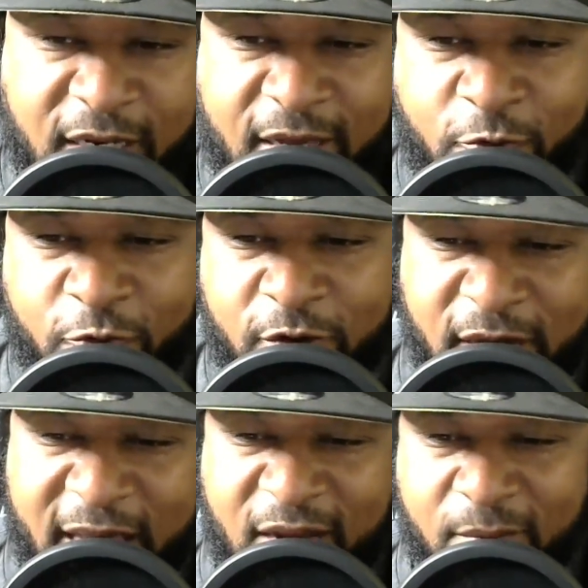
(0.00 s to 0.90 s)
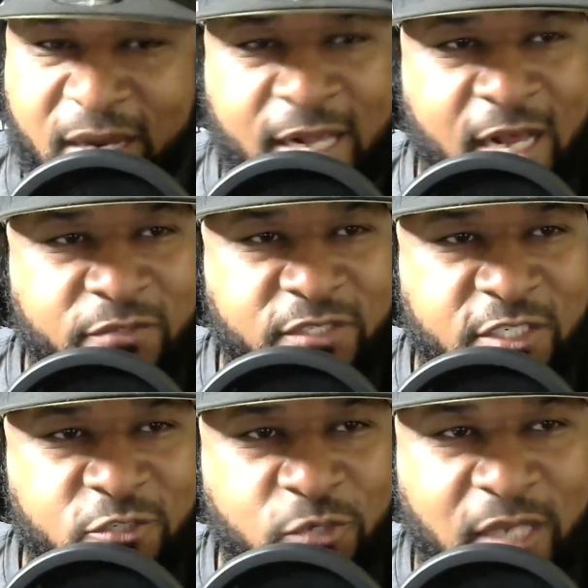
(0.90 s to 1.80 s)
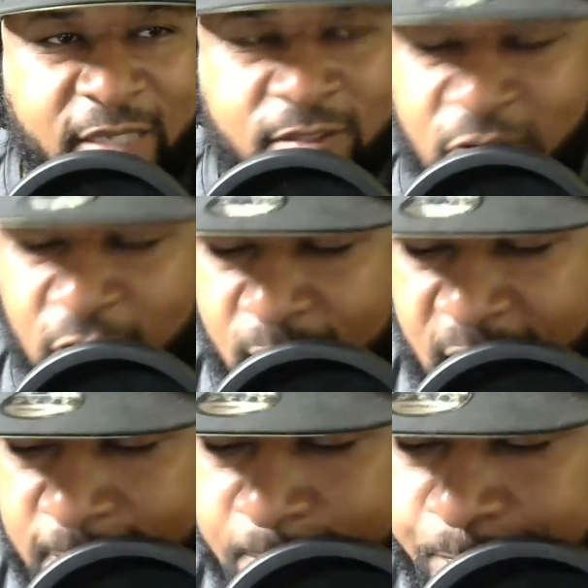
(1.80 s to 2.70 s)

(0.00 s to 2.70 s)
a real animated conversation we like to talk about